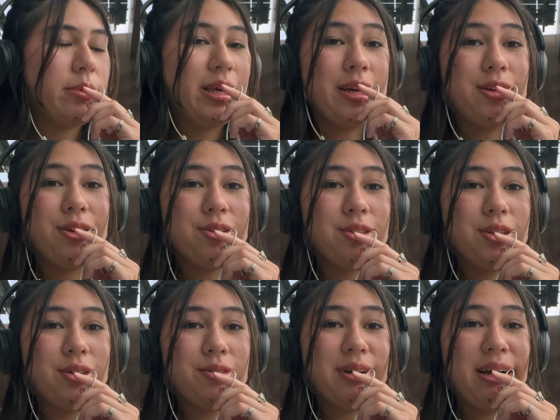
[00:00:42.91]
And
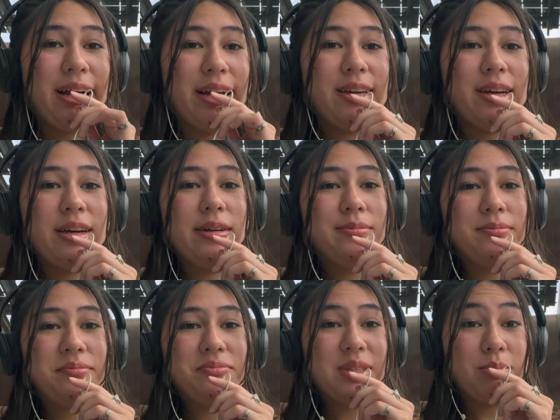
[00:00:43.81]
also, I,
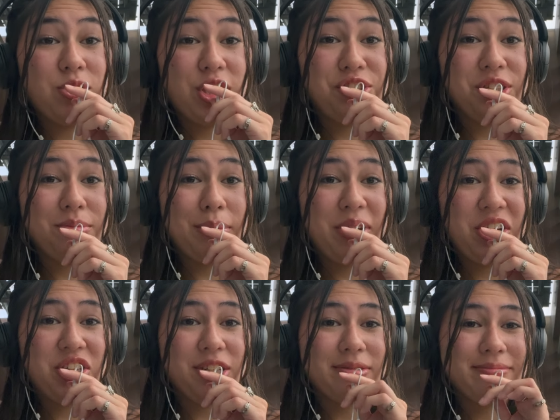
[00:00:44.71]
um, I'm changing my
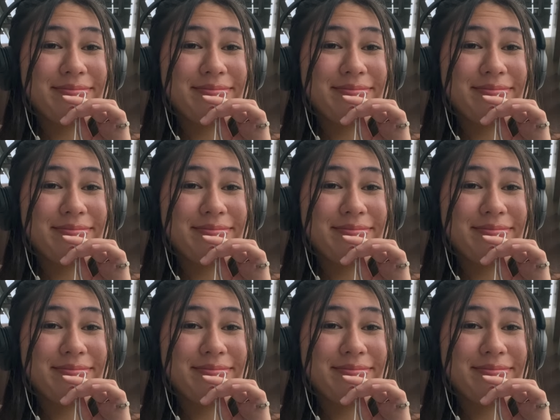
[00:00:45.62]
major.